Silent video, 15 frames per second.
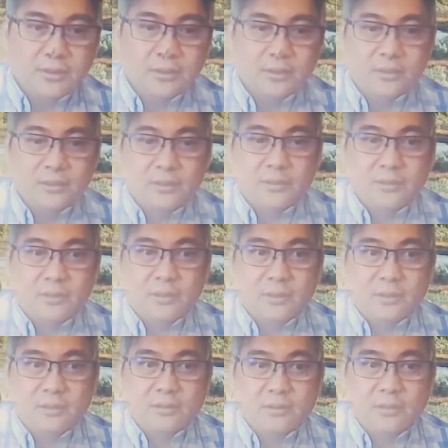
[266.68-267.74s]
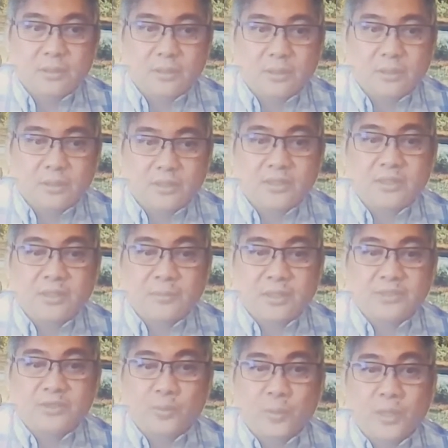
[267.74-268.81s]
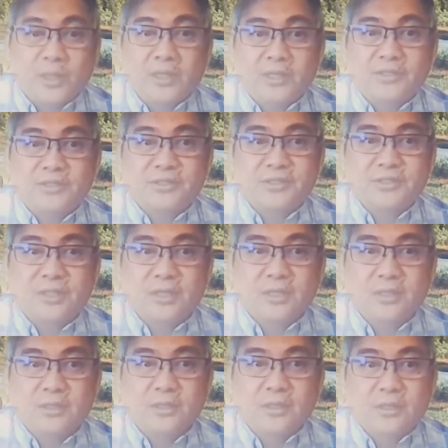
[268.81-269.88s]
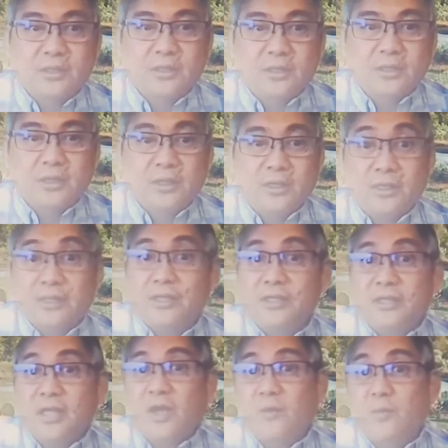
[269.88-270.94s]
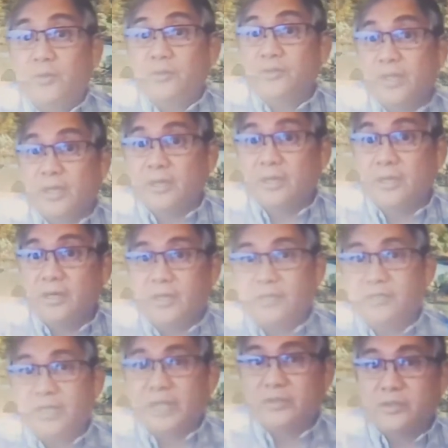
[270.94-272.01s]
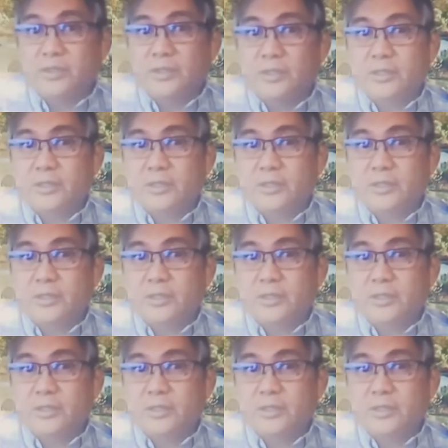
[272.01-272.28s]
the I think the best way is still, and I think now most airlines actually